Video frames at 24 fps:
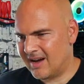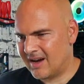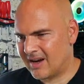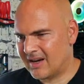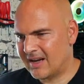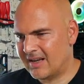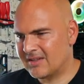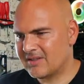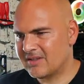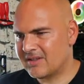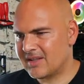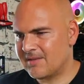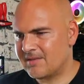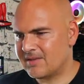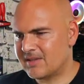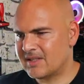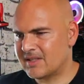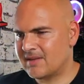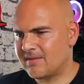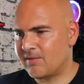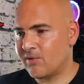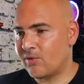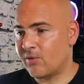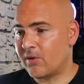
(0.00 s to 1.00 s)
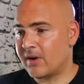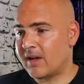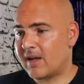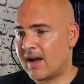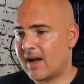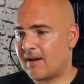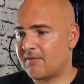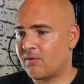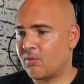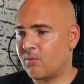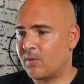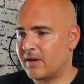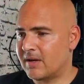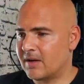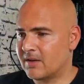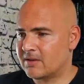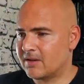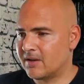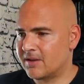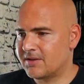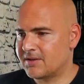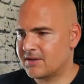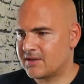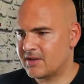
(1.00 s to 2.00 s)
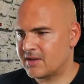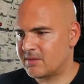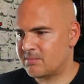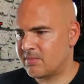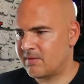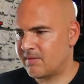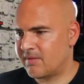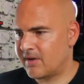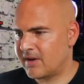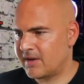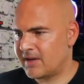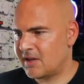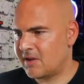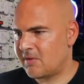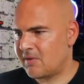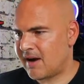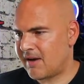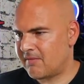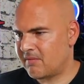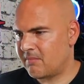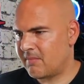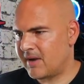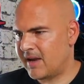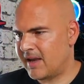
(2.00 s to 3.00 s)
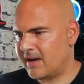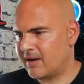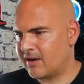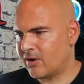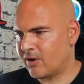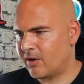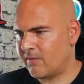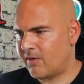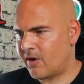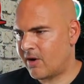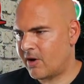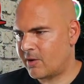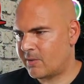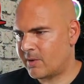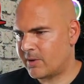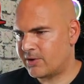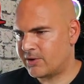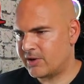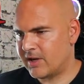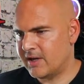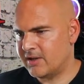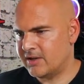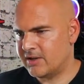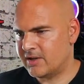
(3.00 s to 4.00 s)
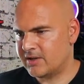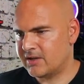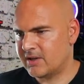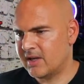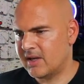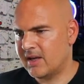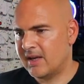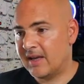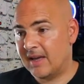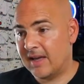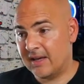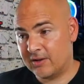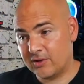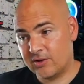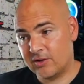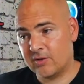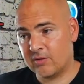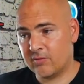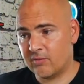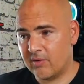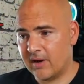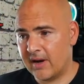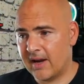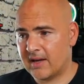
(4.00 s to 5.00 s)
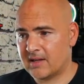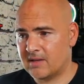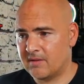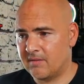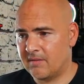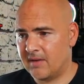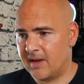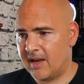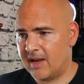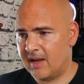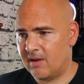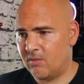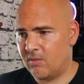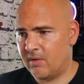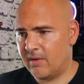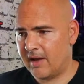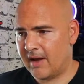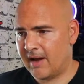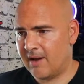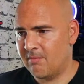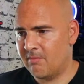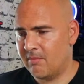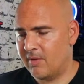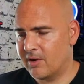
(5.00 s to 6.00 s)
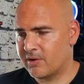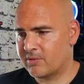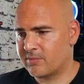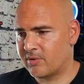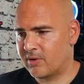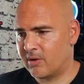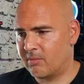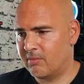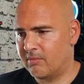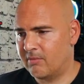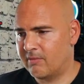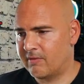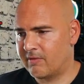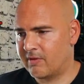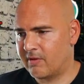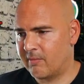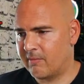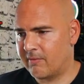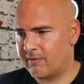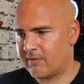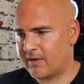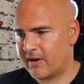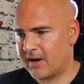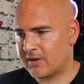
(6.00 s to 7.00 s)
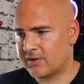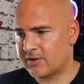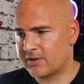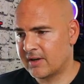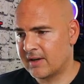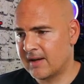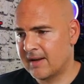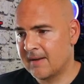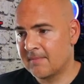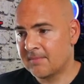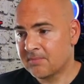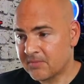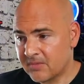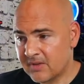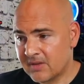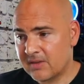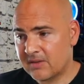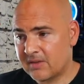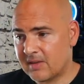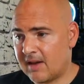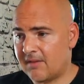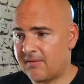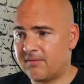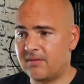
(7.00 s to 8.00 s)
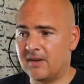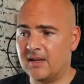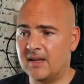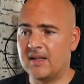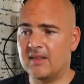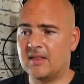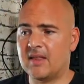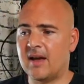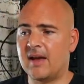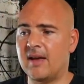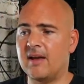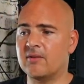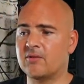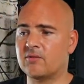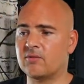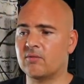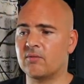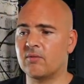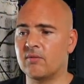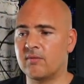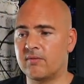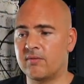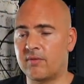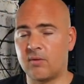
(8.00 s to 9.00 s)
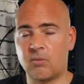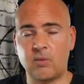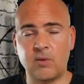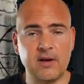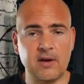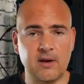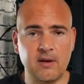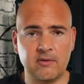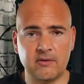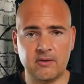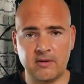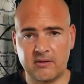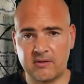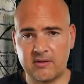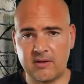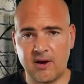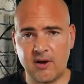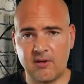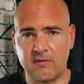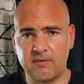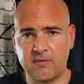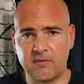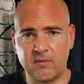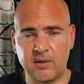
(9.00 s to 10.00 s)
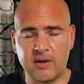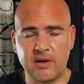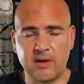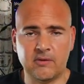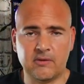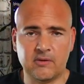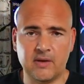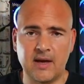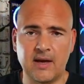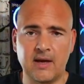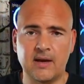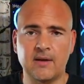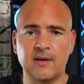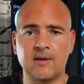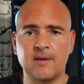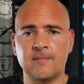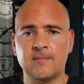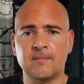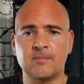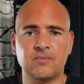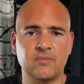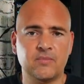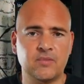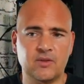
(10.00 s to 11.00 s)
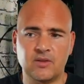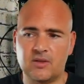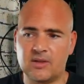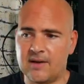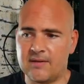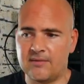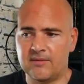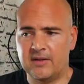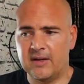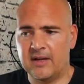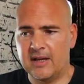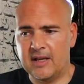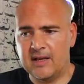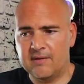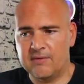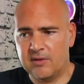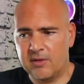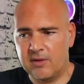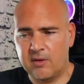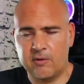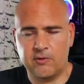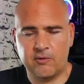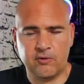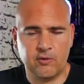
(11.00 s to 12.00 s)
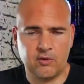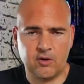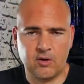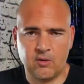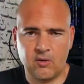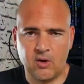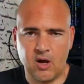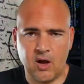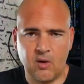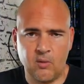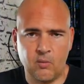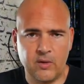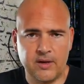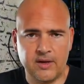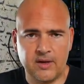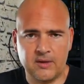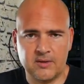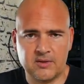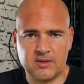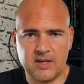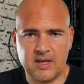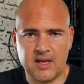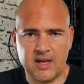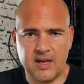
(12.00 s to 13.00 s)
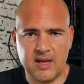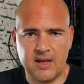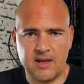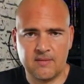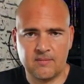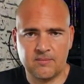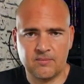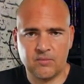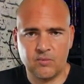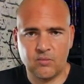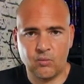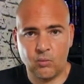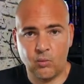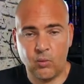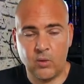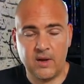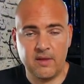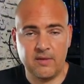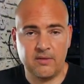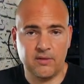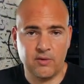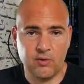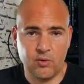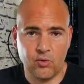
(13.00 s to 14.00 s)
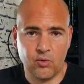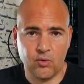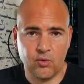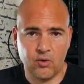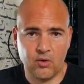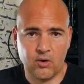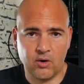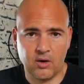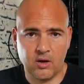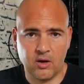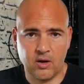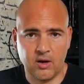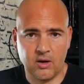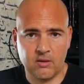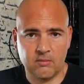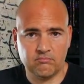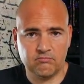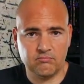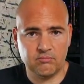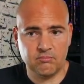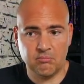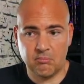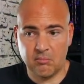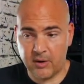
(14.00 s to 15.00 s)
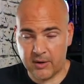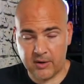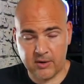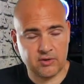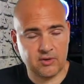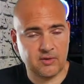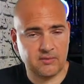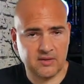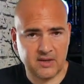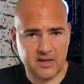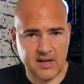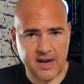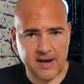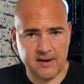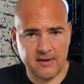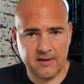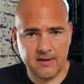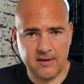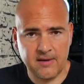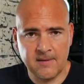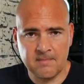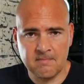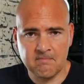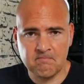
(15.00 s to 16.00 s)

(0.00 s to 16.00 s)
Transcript: Clinton Davis says, if you already have a Windows license, providing you haven't made a lot of hardware changes, it should reactivate without much problem from fresh. Definitely, that is for Windows itself, Windows 10. Definitely, if you use your Windows key with your Microsoft account,